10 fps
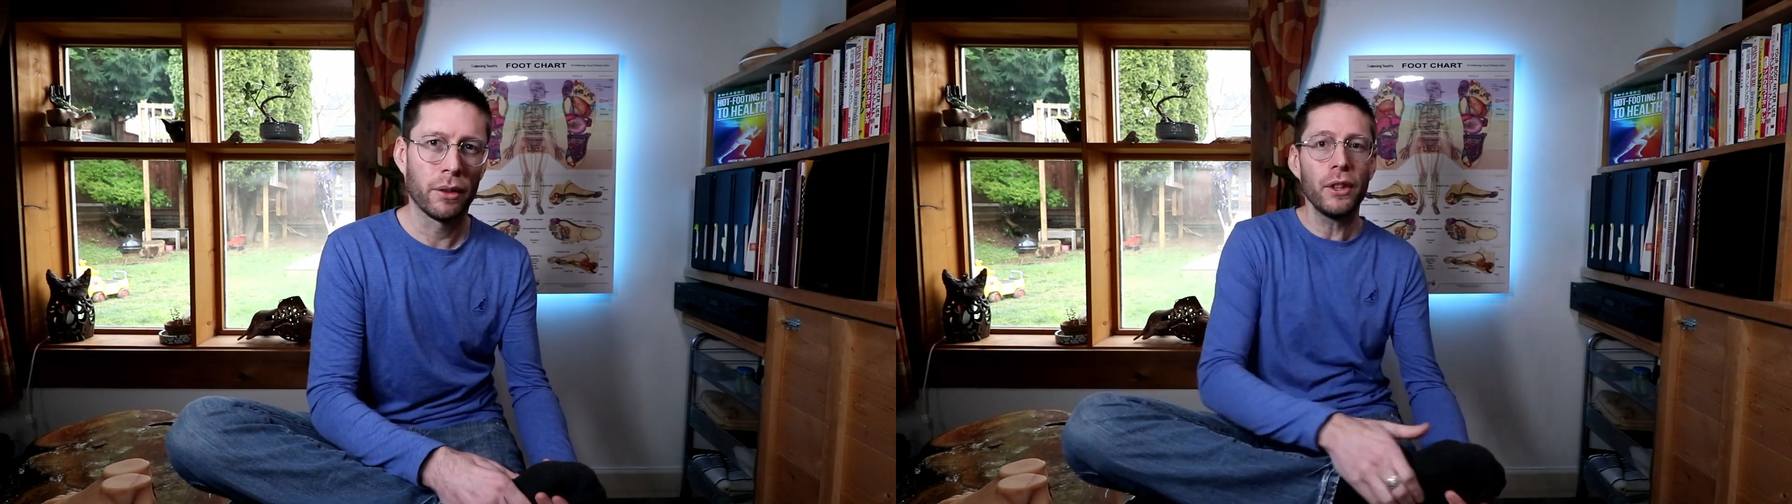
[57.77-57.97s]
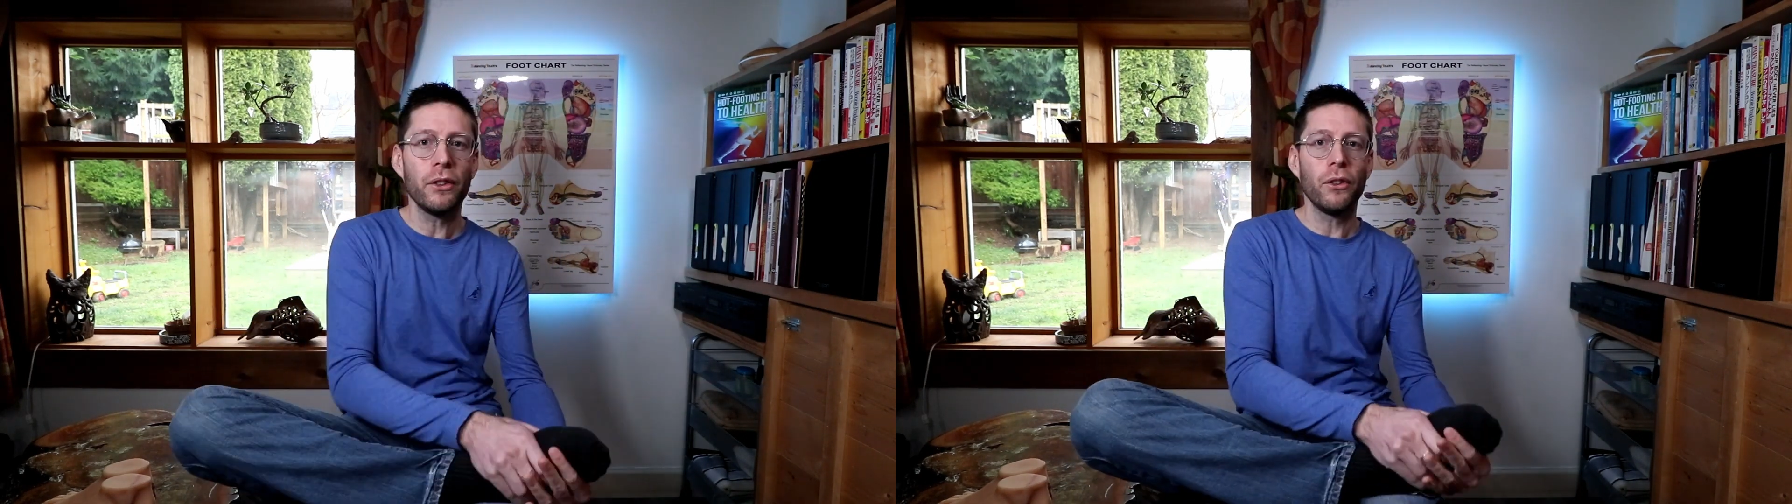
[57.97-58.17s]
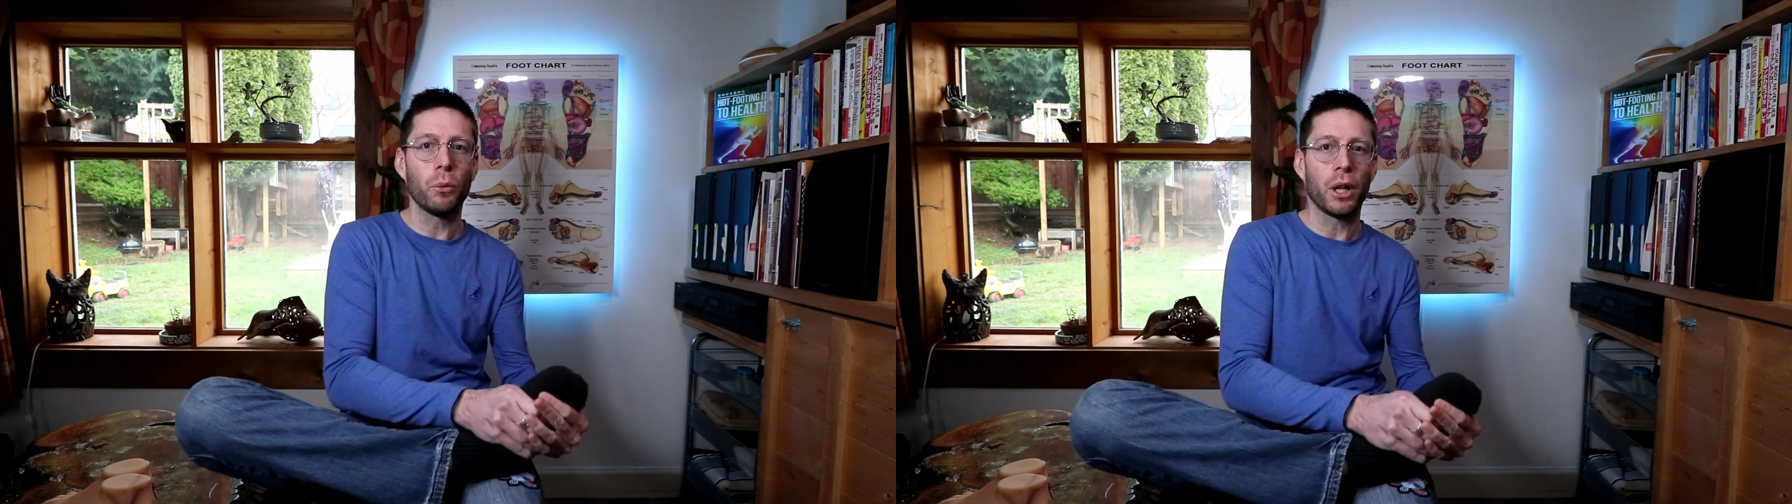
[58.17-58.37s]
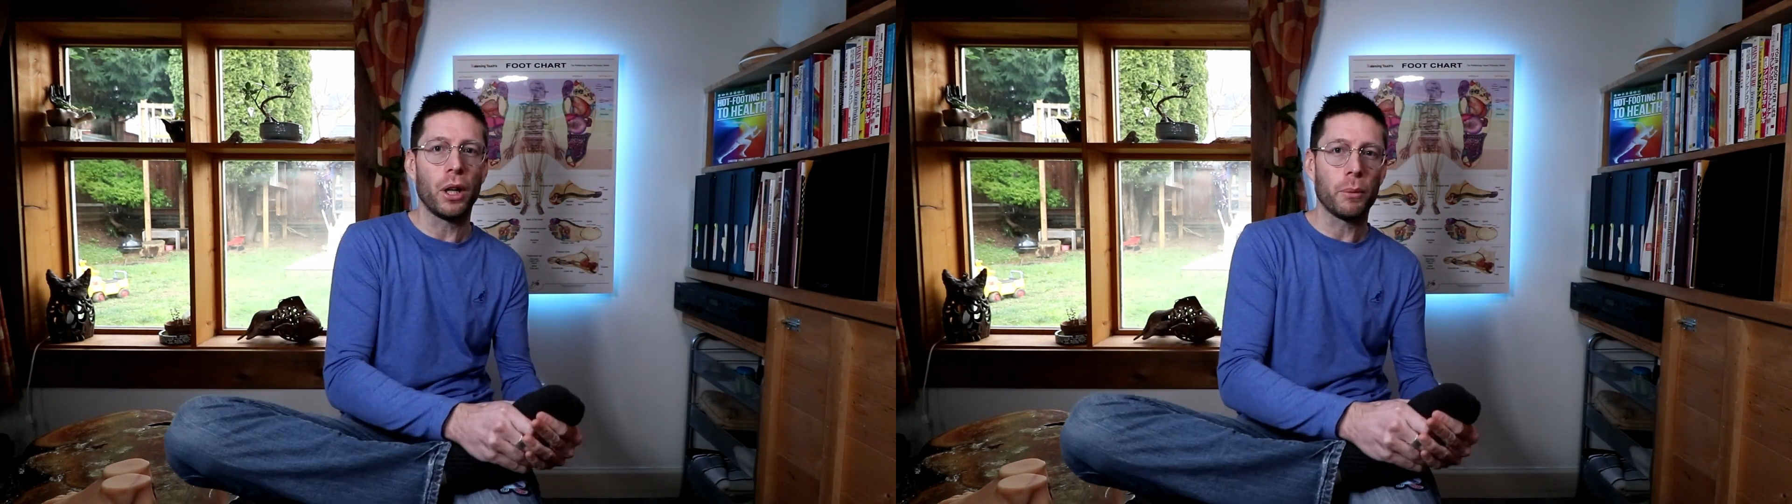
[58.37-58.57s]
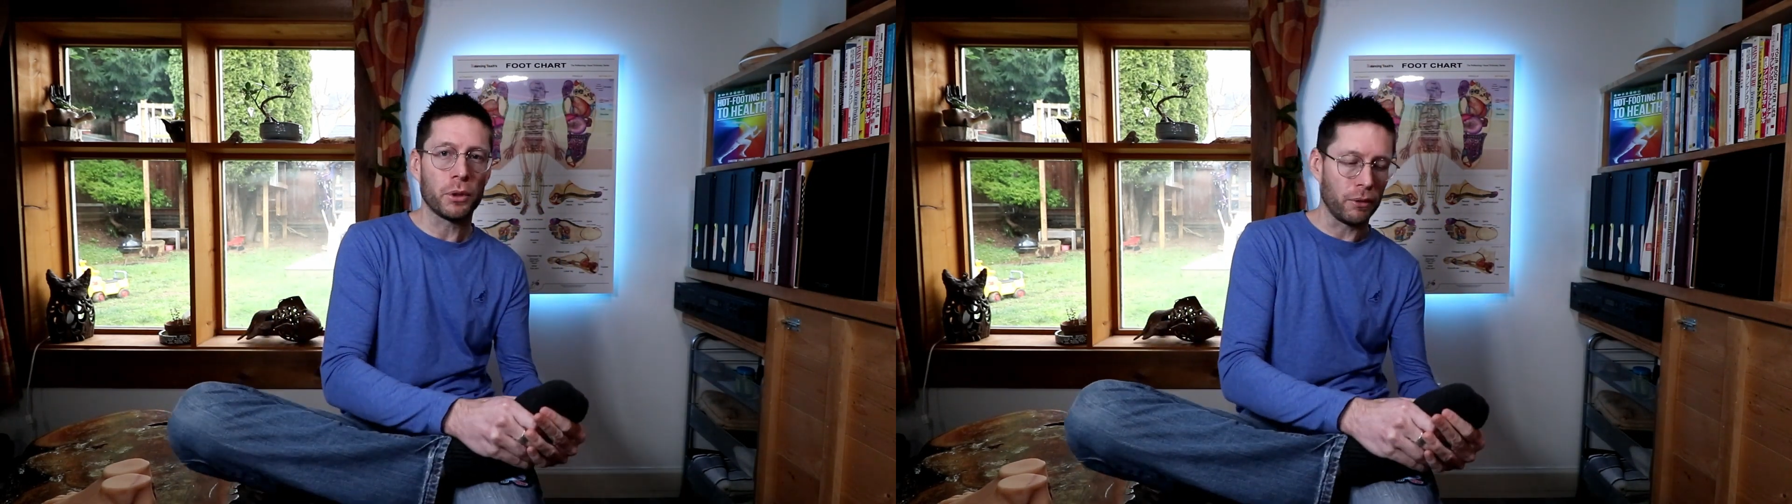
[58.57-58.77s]
this is
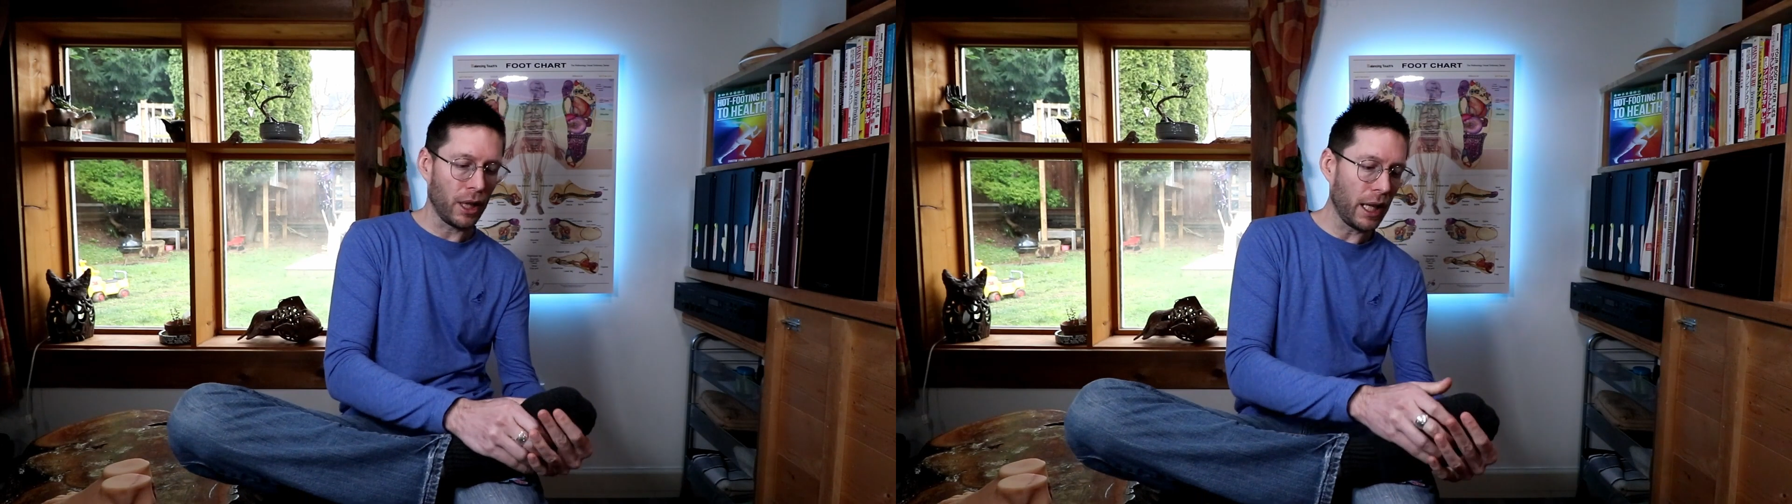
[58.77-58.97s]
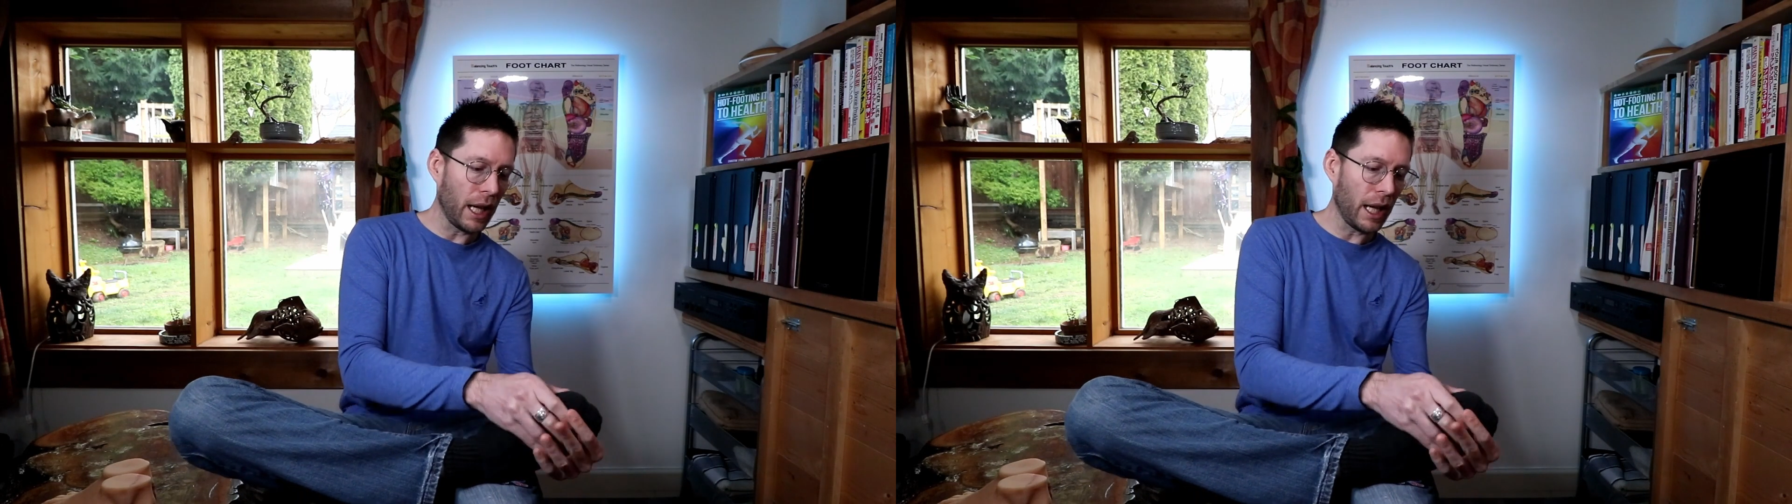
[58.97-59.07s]
one option, right?